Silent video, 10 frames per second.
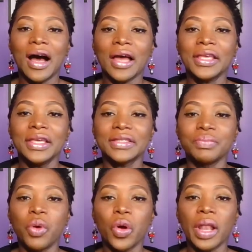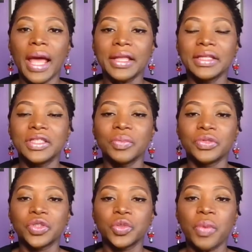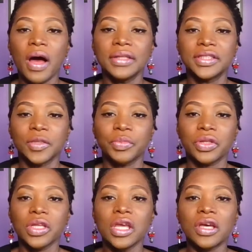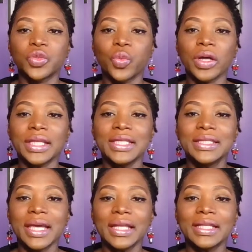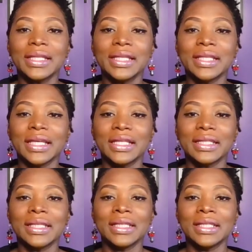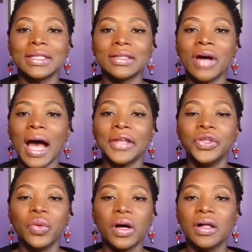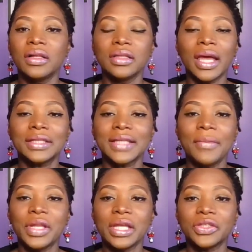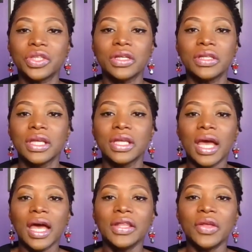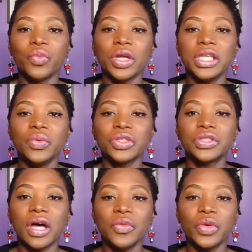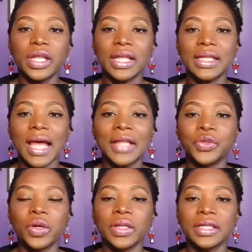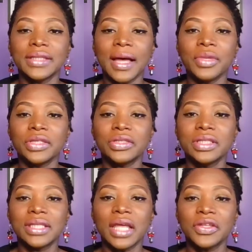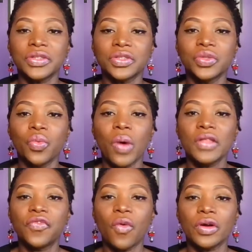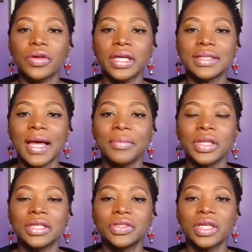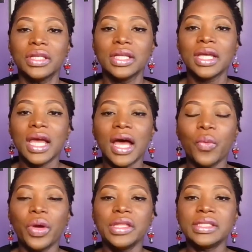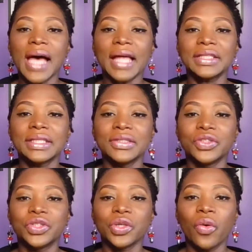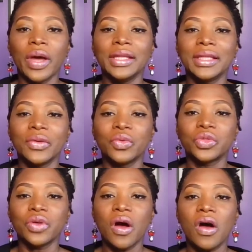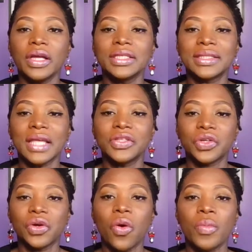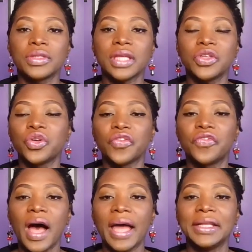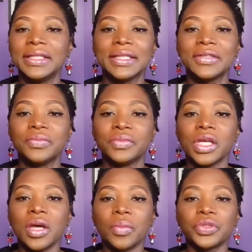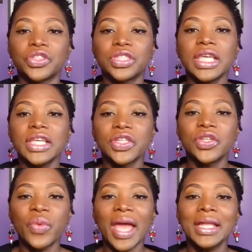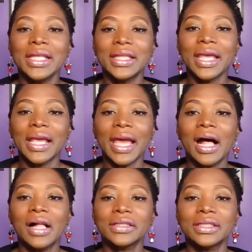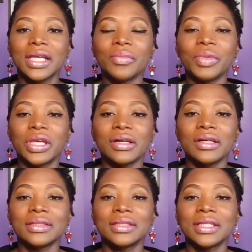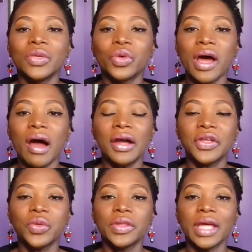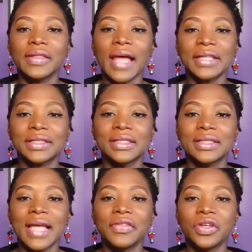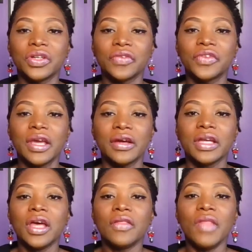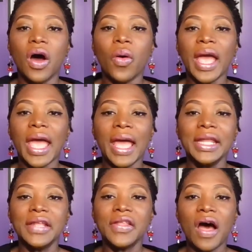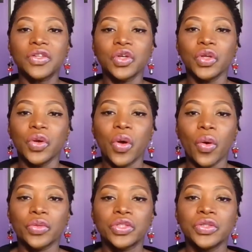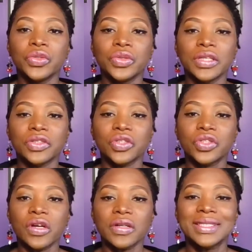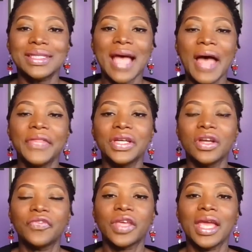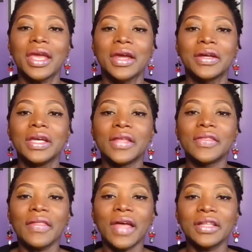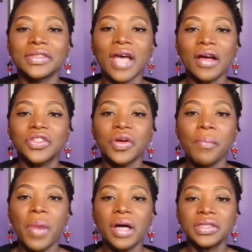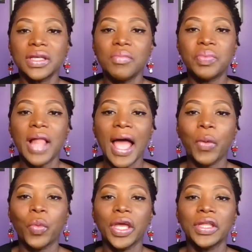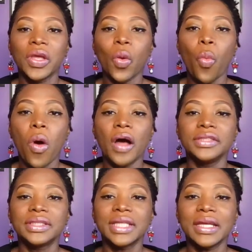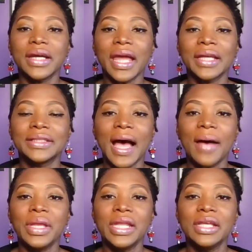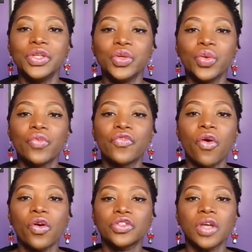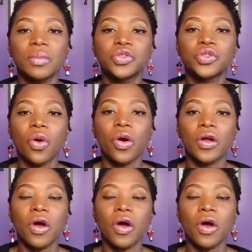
he is more likely to be responsible, because what he did a annual examination, and then when he was done with that annual examination, he sent her to do one further examination, and when that didn't show anything was wrong, he sent her home and said, you're fine. He didn't proceed to do anything else because he would argue that that's the standard of care. Now, any doctor you go to, there's a certain standard of care that that doctor must comply with once they're examining you for some sort